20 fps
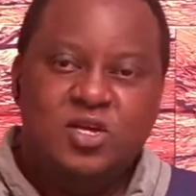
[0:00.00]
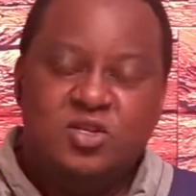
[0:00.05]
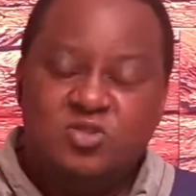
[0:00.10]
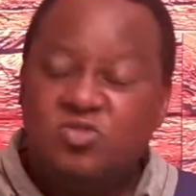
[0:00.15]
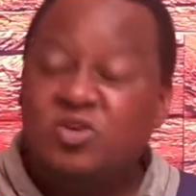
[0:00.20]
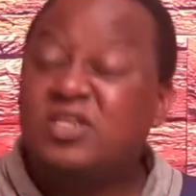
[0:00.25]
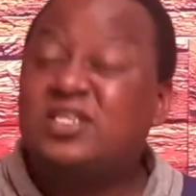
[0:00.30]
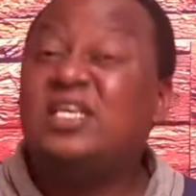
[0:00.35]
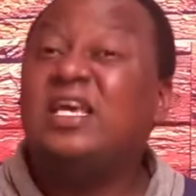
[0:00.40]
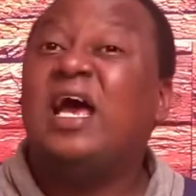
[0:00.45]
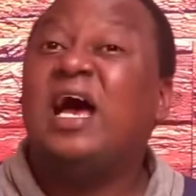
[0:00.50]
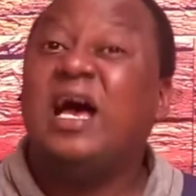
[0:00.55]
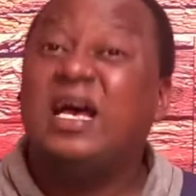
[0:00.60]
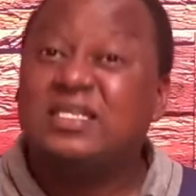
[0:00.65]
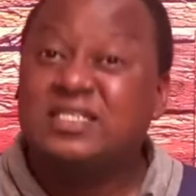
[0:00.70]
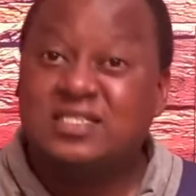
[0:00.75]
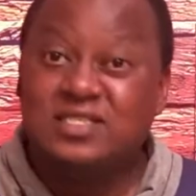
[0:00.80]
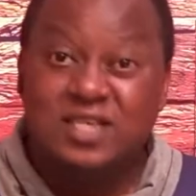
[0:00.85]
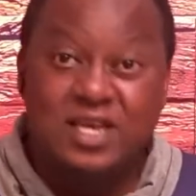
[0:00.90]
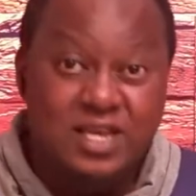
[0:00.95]
So that he
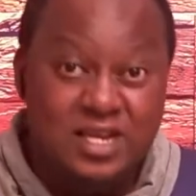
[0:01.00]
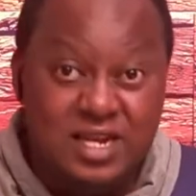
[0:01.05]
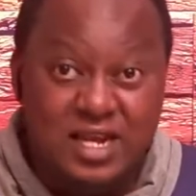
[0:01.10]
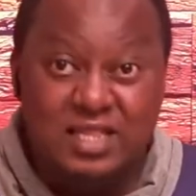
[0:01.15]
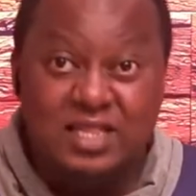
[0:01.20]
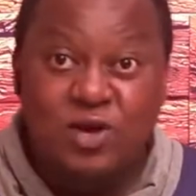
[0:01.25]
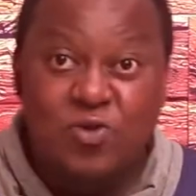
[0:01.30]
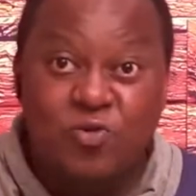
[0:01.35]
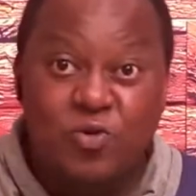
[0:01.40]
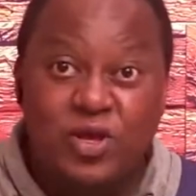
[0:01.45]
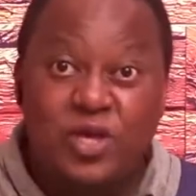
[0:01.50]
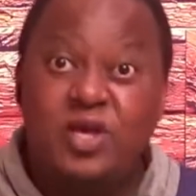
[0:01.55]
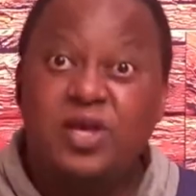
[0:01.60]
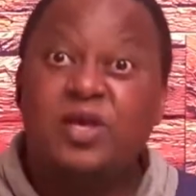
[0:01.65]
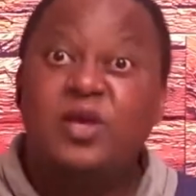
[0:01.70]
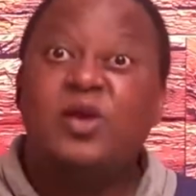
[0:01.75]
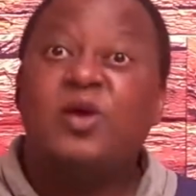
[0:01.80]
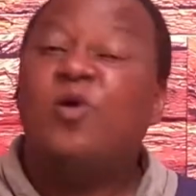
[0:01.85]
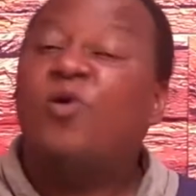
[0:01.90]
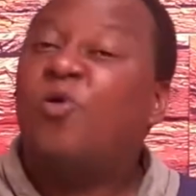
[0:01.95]
has another way
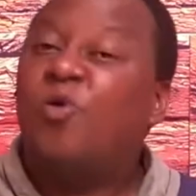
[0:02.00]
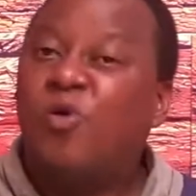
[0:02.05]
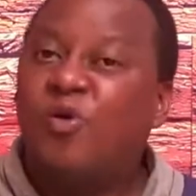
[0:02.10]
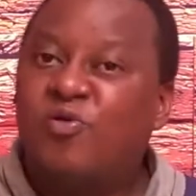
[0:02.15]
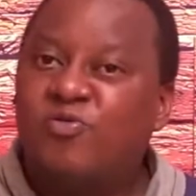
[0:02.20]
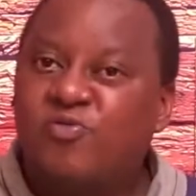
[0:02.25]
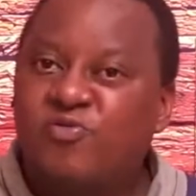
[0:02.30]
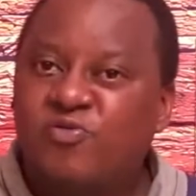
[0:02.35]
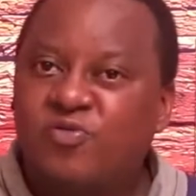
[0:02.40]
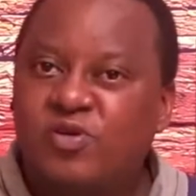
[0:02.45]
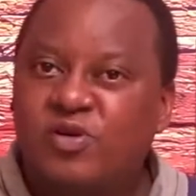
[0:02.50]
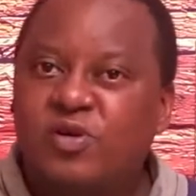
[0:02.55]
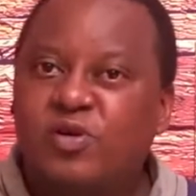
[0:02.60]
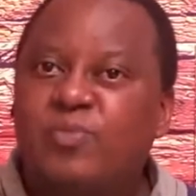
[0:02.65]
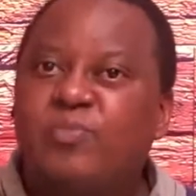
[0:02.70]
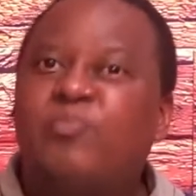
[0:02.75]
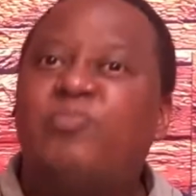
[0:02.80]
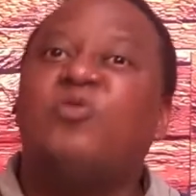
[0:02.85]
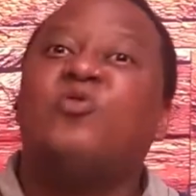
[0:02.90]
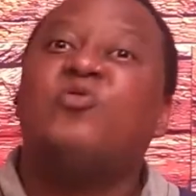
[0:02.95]
of
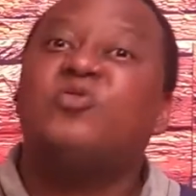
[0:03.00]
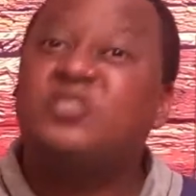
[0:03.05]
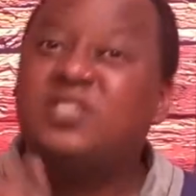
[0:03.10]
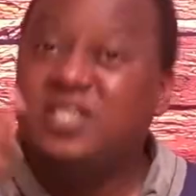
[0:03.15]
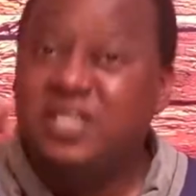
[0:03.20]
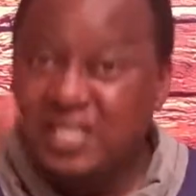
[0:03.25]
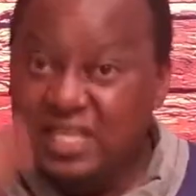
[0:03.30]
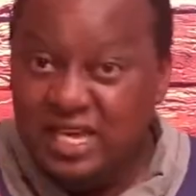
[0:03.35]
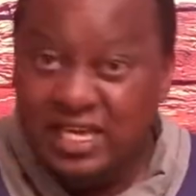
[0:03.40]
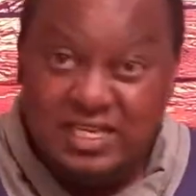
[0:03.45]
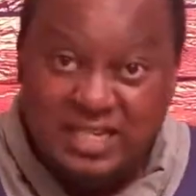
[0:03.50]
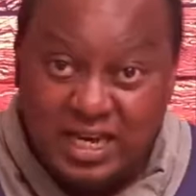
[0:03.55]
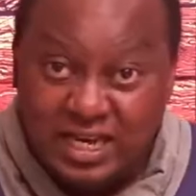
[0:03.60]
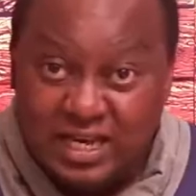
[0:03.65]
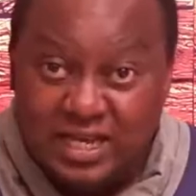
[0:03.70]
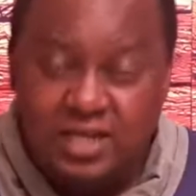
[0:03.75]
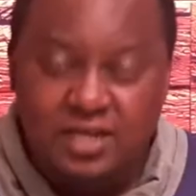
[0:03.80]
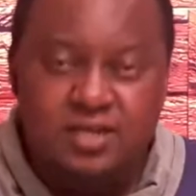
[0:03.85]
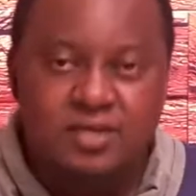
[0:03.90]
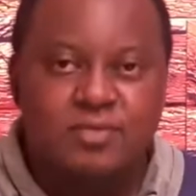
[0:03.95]
plotting yet
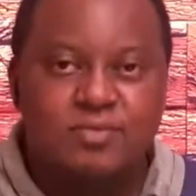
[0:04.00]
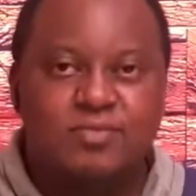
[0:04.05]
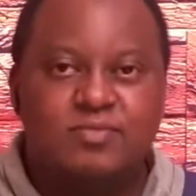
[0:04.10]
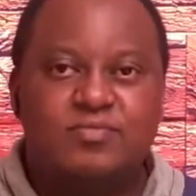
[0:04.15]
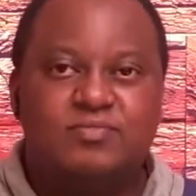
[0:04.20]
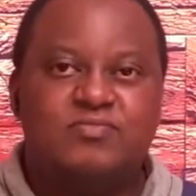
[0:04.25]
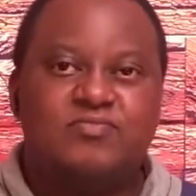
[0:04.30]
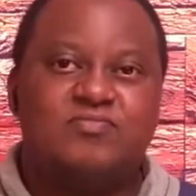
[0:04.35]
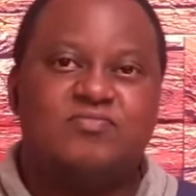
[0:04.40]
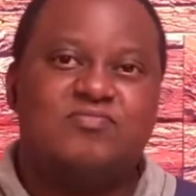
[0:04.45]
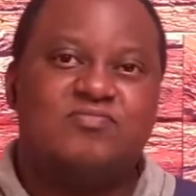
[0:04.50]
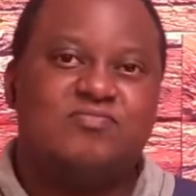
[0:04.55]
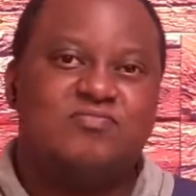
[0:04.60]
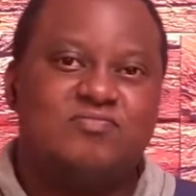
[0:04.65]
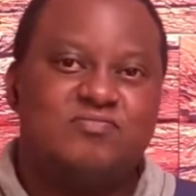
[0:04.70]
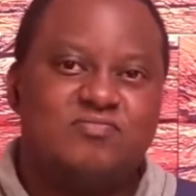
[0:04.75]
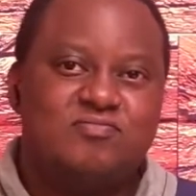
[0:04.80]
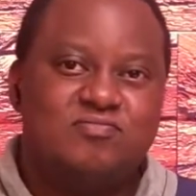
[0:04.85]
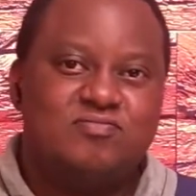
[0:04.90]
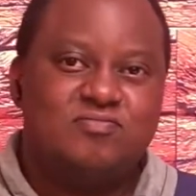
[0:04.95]
again.
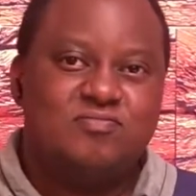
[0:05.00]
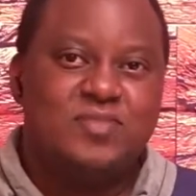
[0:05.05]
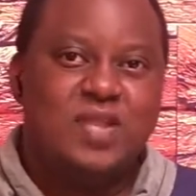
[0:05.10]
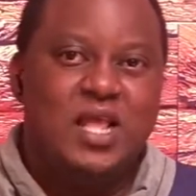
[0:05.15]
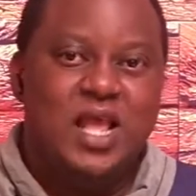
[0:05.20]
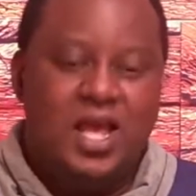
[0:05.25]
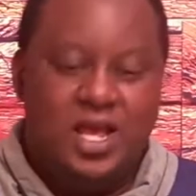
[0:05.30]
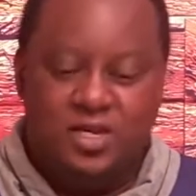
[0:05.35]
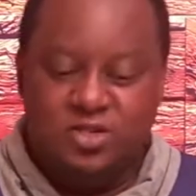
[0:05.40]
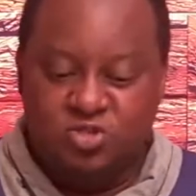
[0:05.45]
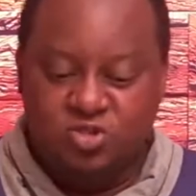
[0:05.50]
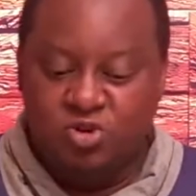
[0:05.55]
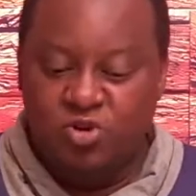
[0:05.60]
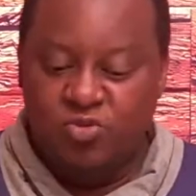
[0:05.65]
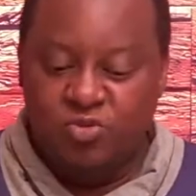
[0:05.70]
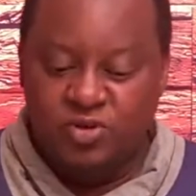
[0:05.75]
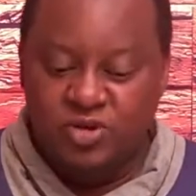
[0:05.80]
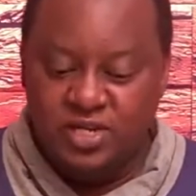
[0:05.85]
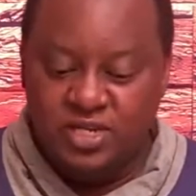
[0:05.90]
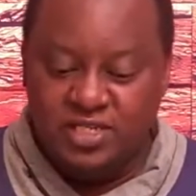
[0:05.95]
And
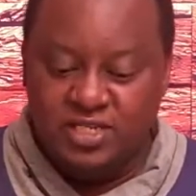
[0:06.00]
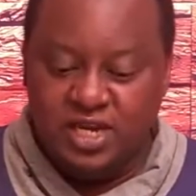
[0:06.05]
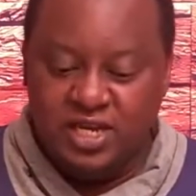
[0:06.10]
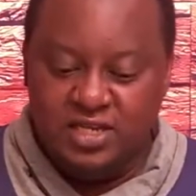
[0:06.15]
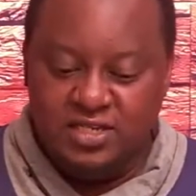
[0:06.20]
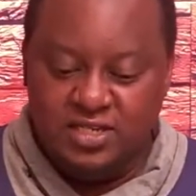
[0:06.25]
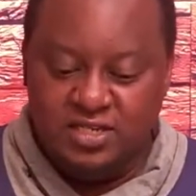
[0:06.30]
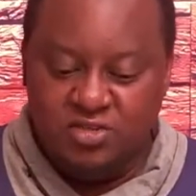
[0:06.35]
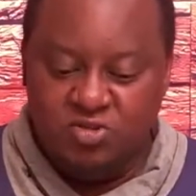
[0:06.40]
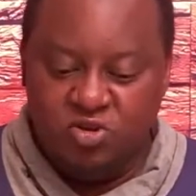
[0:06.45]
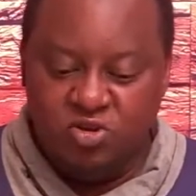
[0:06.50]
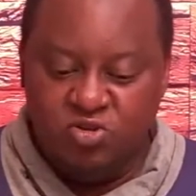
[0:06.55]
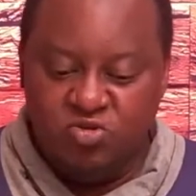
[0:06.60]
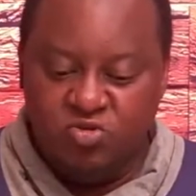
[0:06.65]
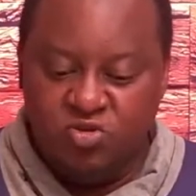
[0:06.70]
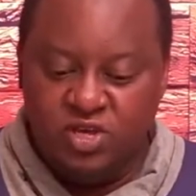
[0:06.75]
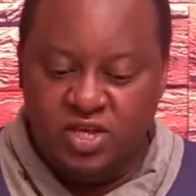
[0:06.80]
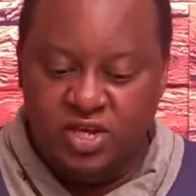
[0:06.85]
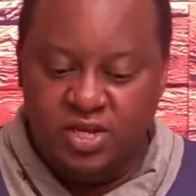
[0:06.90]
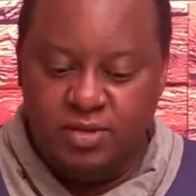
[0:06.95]
Solomon decides he's going
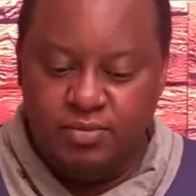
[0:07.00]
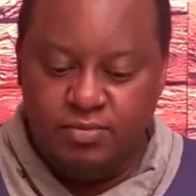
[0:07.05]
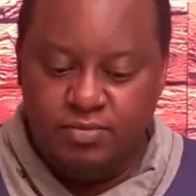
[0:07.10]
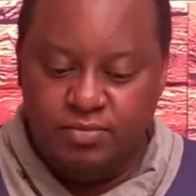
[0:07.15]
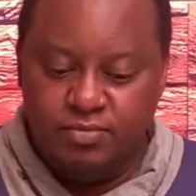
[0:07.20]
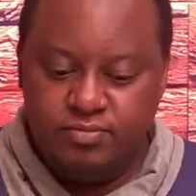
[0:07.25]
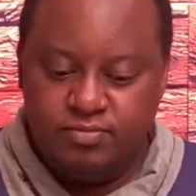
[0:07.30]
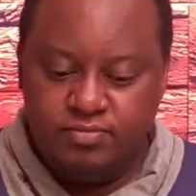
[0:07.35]
to kill him.